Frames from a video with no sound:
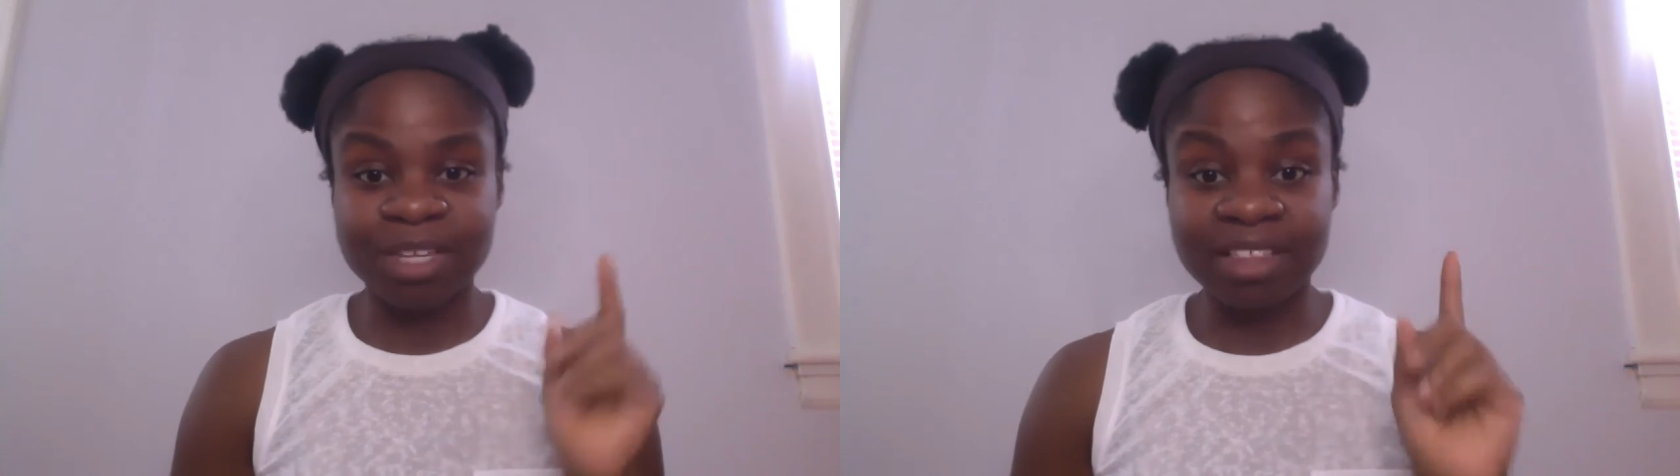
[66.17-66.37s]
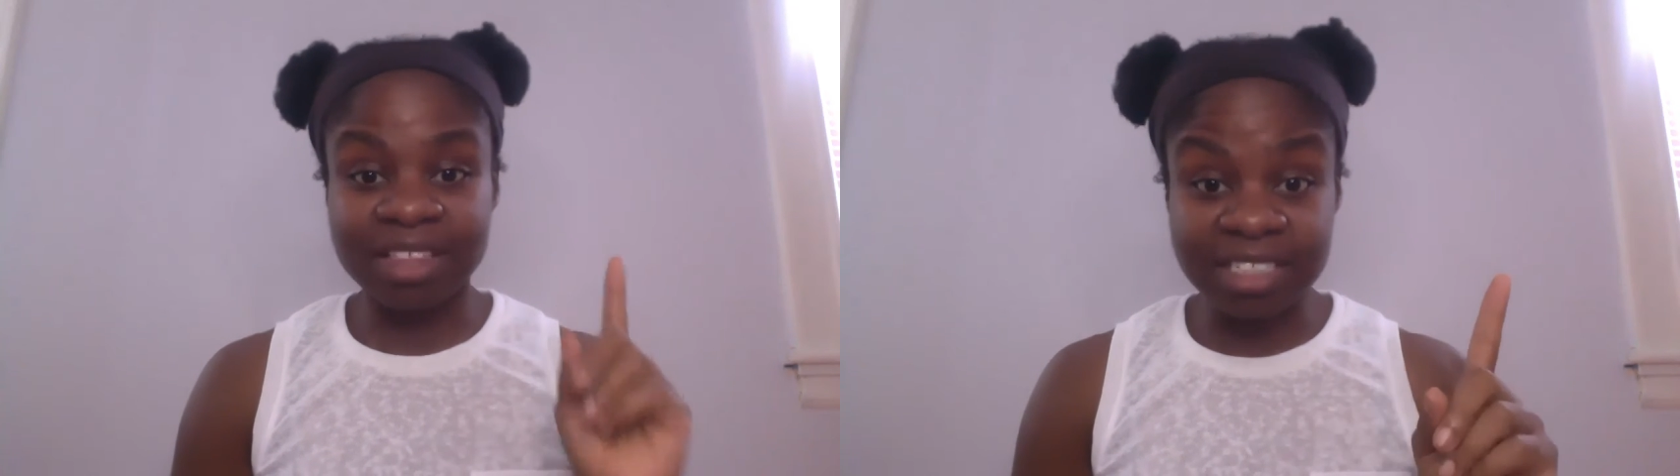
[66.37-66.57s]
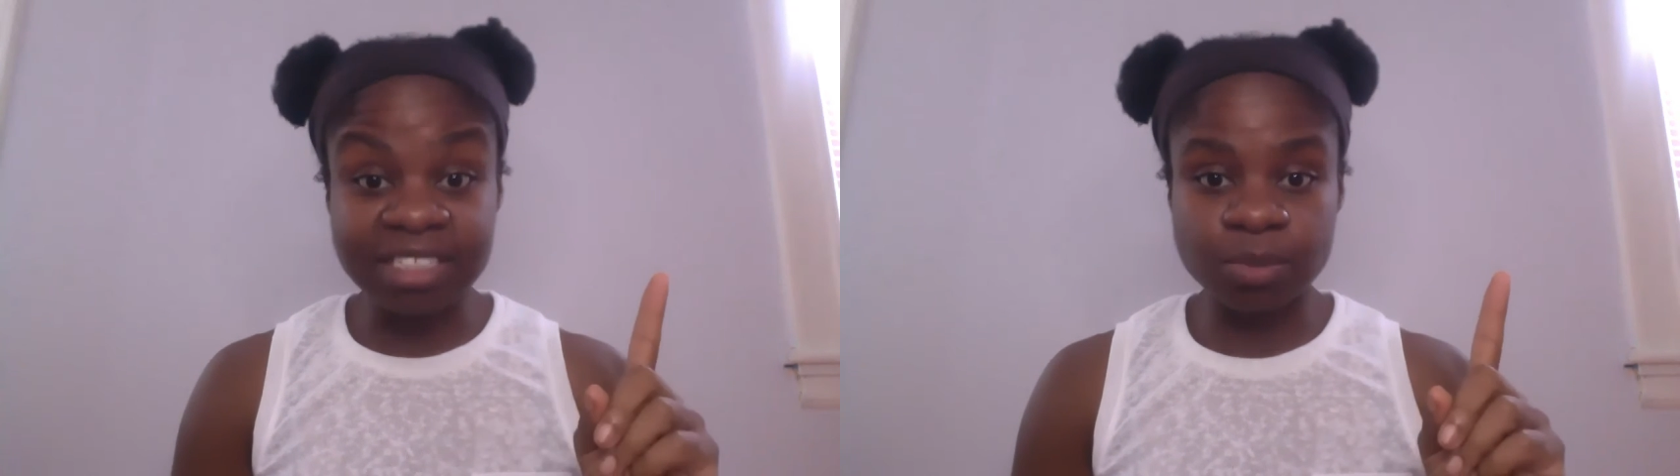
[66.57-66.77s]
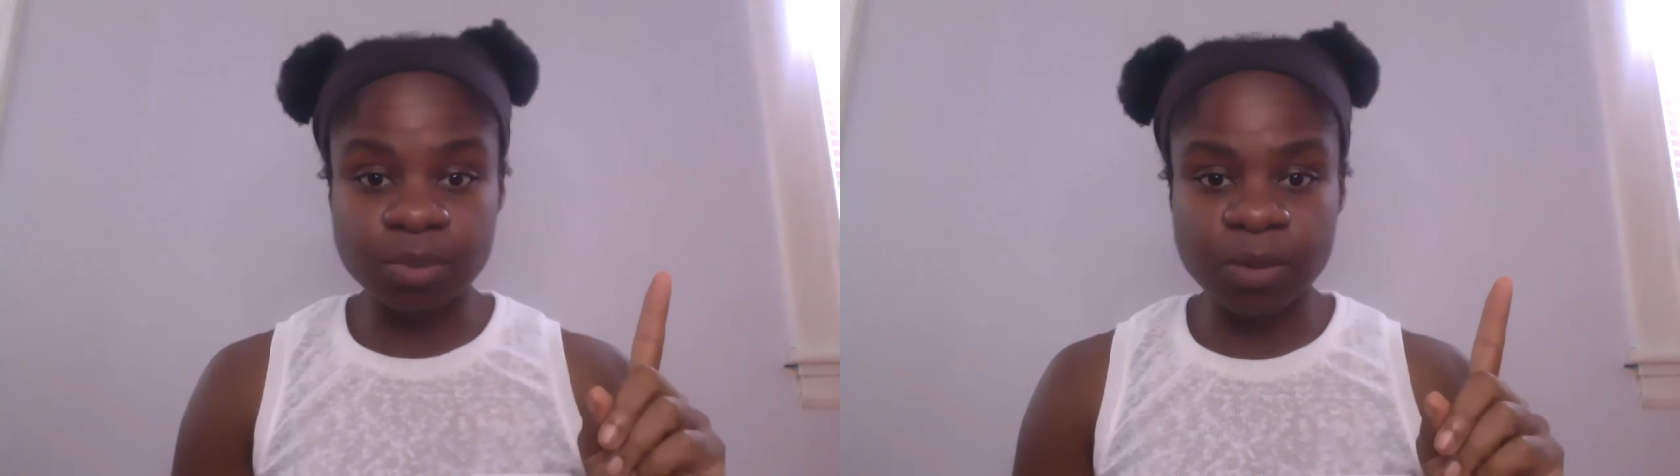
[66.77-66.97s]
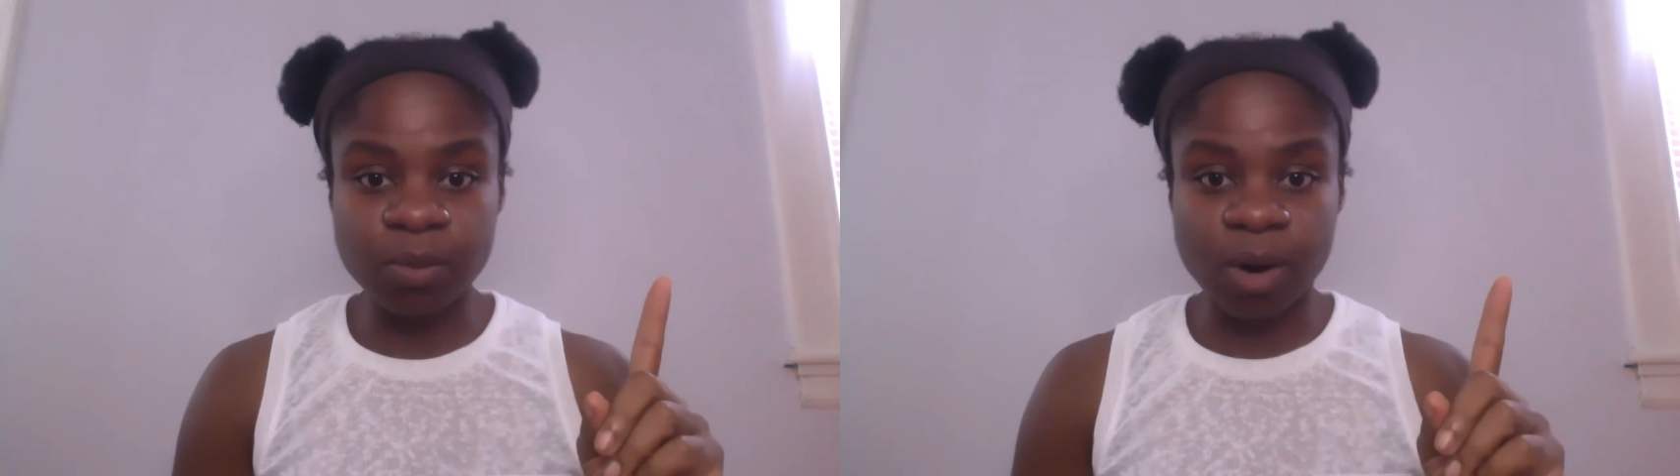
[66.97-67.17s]
This is
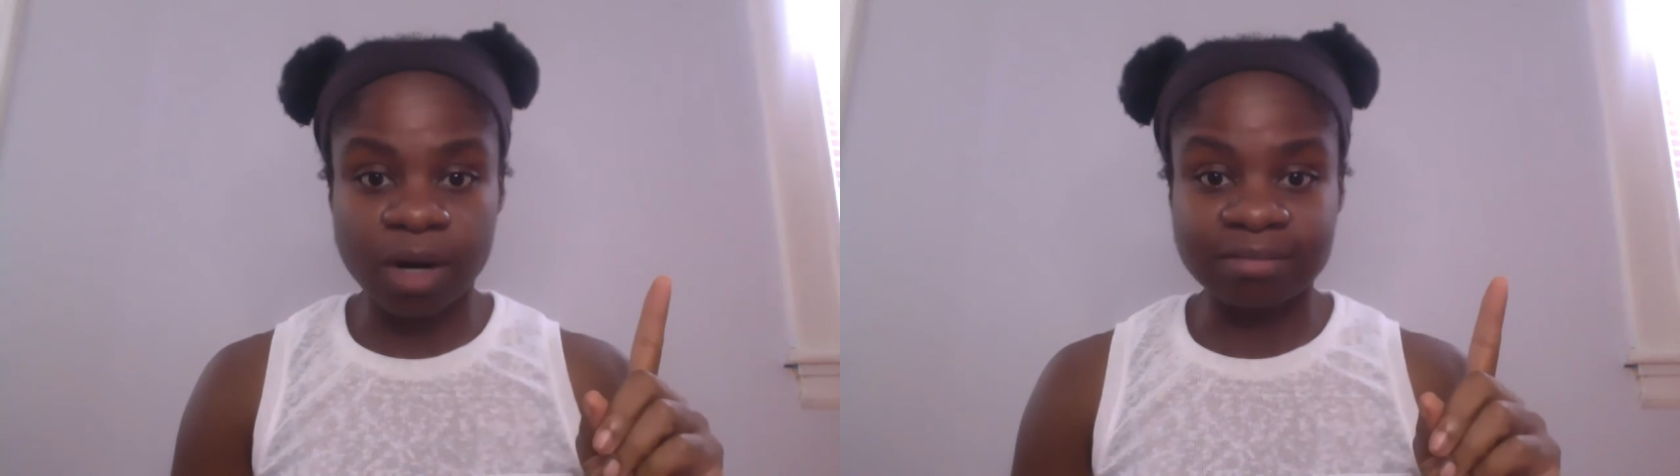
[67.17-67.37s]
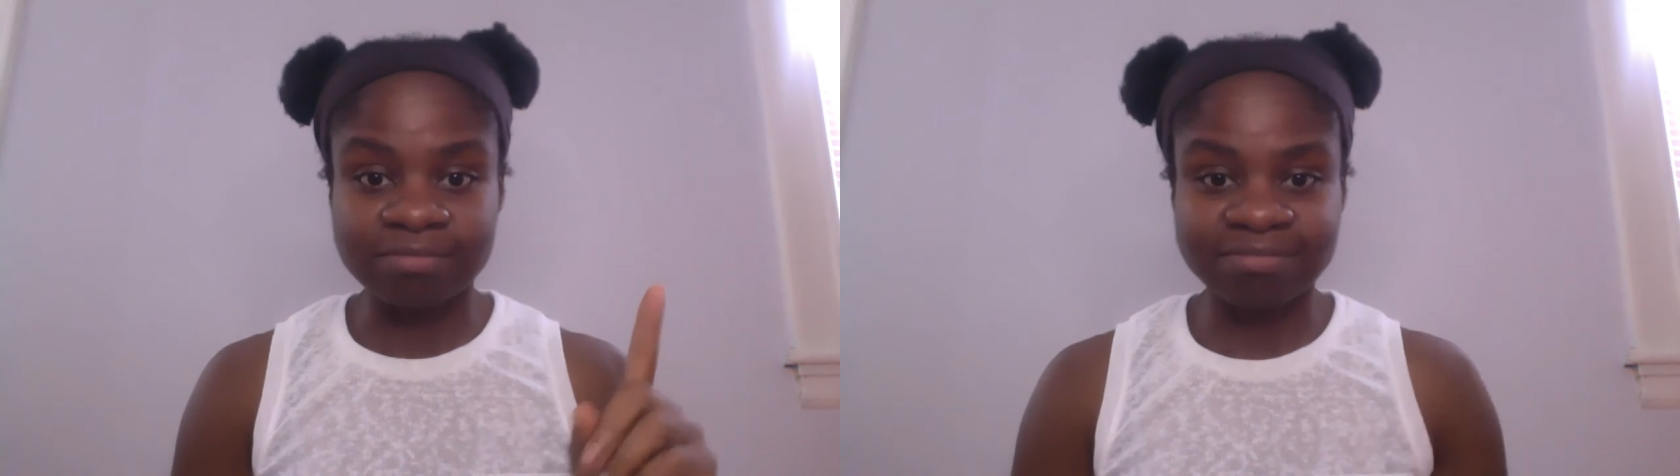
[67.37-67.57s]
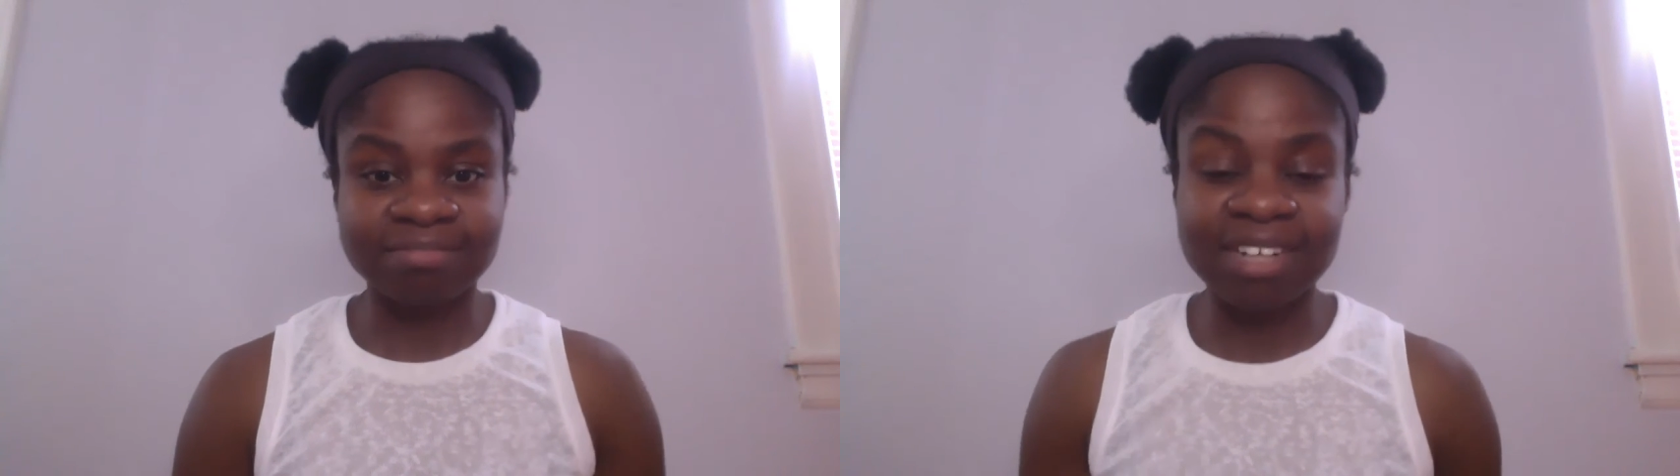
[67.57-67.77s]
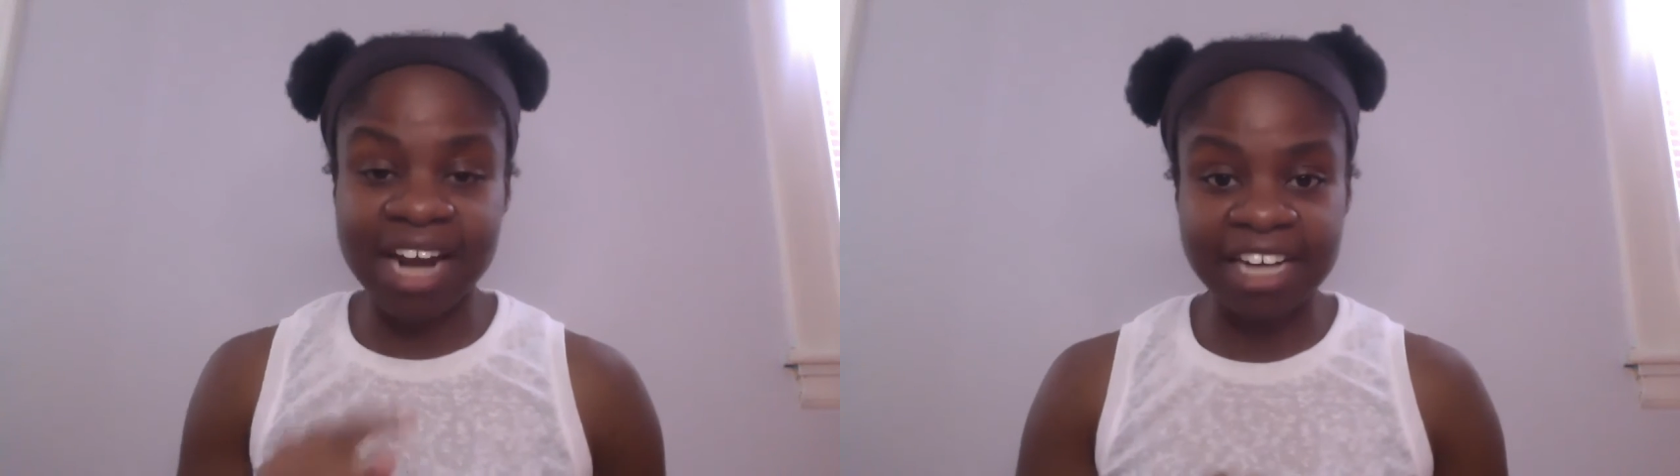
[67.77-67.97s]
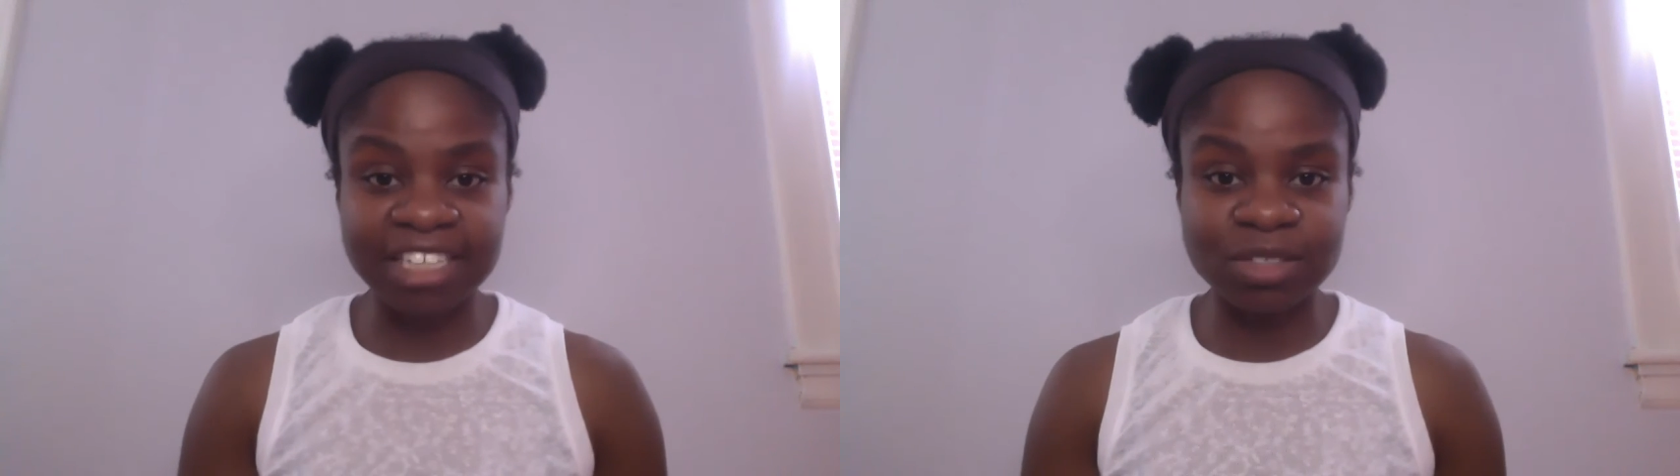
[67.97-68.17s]
week one.
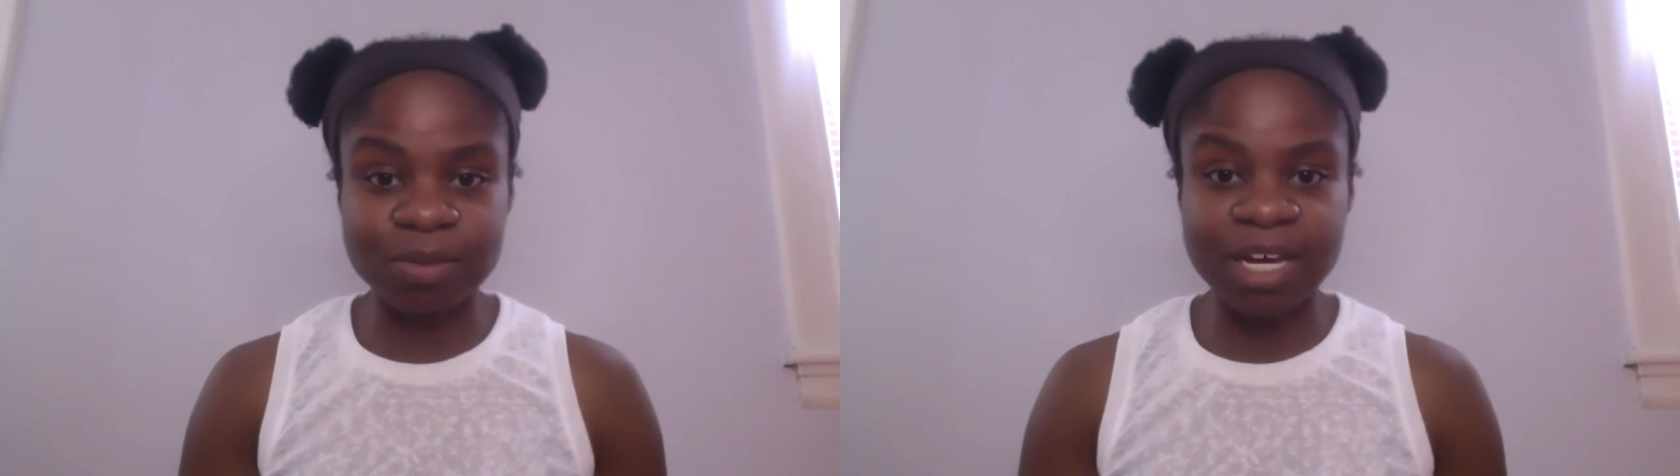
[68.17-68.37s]
Next